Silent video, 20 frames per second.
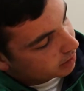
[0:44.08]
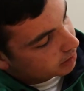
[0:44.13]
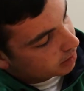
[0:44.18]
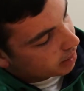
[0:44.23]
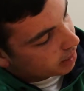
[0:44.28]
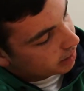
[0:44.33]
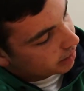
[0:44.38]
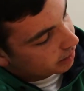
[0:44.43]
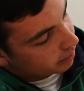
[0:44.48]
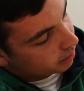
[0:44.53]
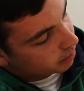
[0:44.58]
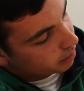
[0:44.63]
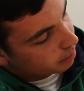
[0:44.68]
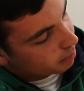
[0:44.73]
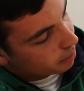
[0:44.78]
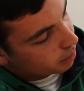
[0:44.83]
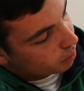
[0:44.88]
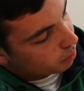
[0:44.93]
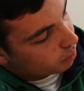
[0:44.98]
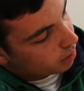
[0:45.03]
side, like in
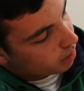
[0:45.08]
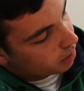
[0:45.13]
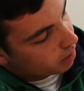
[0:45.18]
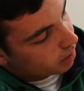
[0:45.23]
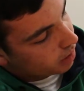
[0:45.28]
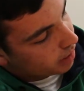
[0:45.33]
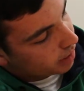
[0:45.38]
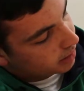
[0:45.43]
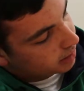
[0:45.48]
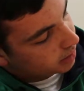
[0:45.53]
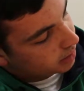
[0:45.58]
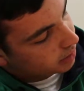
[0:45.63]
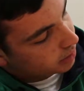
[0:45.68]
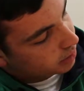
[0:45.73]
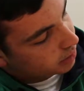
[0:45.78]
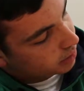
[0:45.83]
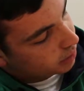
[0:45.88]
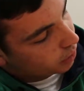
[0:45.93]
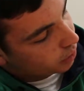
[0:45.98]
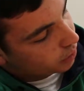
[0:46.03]
the middle, it
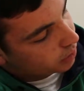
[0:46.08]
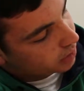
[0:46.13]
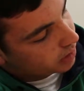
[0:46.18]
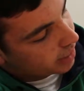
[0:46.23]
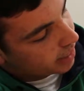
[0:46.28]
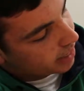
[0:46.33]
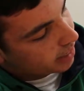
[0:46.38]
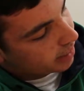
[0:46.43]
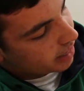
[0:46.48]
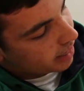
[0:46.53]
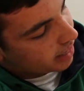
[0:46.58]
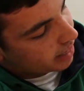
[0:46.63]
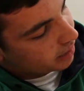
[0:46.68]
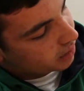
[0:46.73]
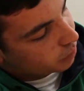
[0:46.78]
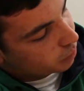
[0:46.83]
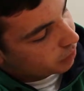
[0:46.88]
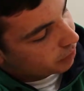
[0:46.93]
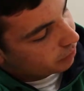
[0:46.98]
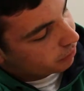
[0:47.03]
says Thursday
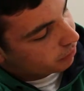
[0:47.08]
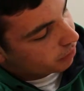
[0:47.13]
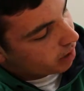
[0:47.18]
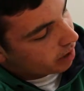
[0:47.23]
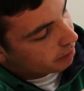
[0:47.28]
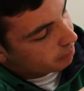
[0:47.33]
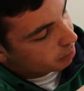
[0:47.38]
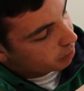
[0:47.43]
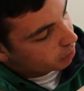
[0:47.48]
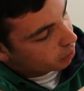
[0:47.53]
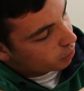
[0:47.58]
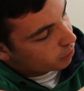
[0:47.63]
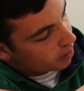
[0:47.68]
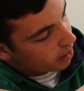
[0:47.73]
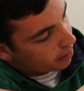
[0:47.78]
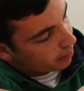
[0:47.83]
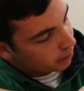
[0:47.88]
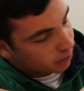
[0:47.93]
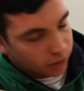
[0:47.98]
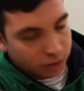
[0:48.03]
8:25. Below
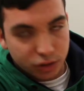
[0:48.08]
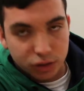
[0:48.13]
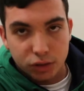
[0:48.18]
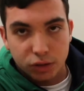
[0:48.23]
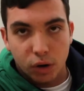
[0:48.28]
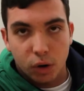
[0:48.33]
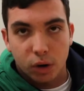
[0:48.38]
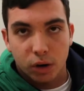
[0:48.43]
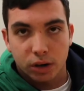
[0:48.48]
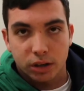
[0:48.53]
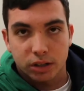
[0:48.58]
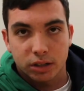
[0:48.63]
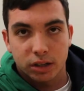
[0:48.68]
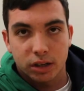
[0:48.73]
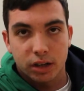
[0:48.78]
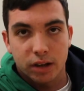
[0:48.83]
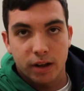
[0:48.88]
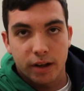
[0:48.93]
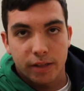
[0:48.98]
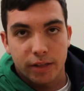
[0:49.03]
that there's stars.
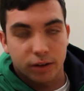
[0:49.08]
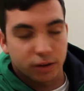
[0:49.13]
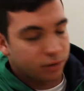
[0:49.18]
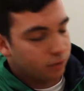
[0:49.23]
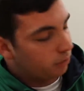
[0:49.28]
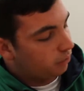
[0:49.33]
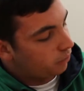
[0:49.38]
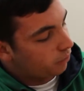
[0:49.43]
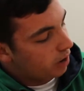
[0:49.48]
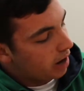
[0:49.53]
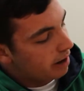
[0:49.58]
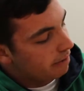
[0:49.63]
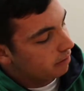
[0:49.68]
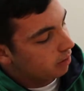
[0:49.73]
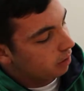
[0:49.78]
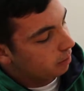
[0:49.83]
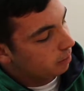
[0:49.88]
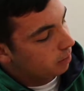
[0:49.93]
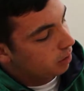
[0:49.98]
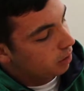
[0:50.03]
There's 5
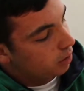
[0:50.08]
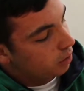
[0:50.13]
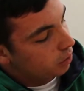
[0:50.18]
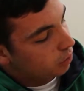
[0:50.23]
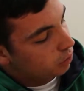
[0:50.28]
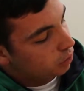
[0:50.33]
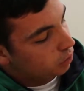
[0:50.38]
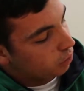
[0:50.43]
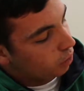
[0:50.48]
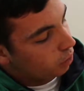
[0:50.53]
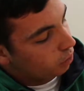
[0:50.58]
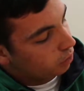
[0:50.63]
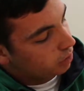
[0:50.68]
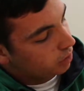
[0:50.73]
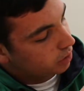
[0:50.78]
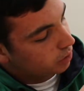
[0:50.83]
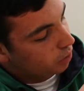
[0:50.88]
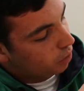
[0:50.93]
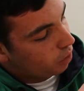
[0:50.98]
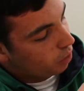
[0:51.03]
of them. So
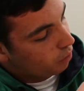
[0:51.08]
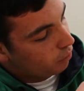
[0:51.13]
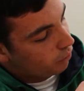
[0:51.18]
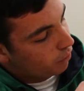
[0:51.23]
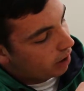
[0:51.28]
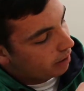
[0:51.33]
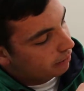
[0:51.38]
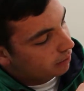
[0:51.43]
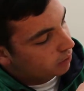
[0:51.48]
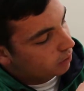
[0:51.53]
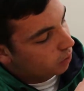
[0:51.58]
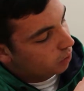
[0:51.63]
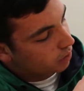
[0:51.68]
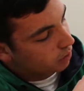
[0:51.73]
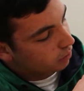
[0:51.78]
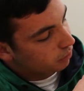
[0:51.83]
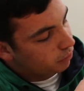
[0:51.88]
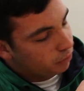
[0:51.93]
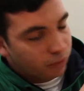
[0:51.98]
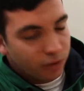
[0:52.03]
since all 5
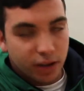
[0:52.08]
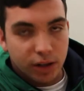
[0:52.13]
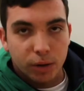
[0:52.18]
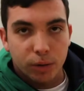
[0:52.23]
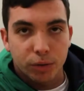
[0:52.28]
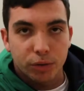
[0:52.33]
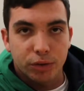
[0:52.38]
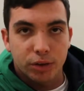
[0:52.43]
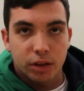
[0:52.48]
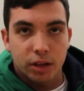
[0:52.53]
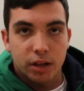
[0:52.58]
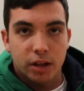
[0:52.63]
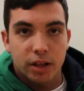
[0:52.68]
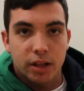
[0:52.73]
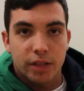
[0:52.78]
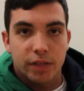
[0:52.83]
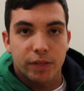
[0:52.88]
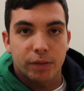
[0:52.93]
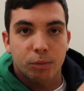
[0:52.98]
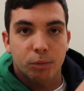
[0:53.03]
stars are filled,
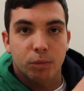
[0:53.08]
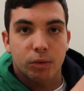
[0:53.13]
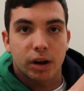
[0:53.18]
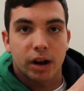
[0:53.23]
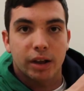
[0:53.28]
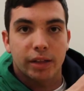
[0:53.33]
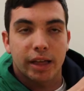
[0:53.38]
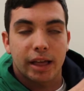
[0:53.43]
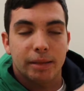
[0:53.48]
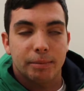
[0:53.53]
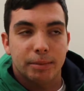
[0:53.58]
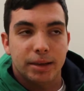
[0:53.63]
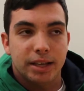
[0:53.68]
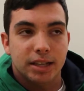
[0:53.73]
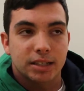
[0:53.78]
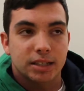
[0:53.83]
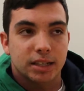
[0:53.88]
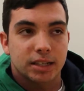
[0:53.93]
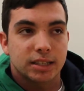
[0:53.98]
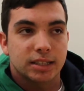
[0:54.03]
what that
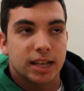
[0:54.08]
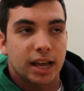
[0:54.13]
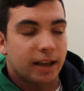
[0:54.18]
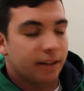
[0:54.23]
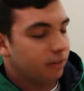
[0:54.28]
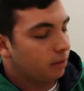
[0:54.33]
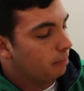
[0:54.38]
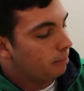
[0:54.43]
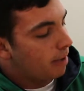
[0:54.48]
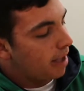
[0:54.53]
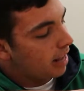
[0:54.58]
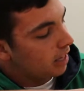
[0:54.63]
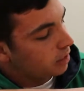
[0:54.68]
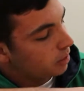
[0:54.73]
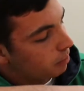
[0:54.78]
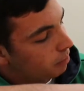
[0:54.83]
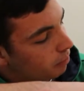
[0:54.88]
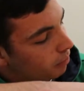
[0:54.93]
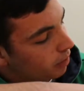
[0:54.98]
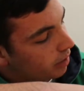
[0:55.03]
means is that the
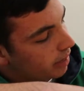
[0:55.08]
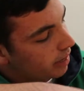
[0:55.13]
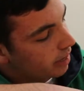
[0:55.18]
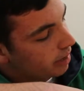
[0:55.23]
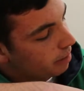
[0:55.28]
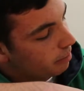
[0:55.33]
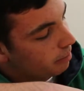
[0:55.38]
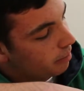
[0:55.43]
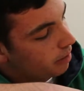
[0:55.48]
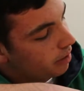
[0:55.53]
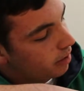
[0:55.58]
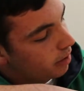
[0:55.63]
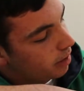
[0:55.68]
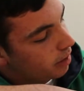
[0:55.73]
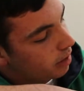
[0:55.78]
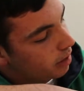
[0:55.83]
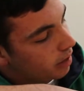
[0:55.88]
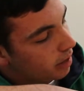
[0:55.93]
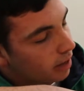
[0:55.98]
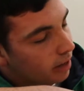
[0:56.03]
matchup for him
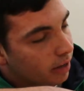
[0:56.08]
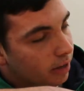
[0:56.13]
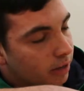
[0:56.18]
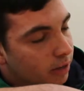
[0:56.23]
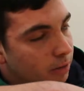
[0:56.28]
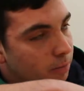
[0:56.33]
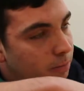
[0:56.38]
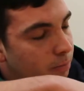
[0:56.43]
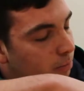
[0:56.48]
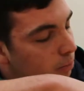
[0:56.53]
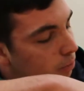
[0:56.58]
is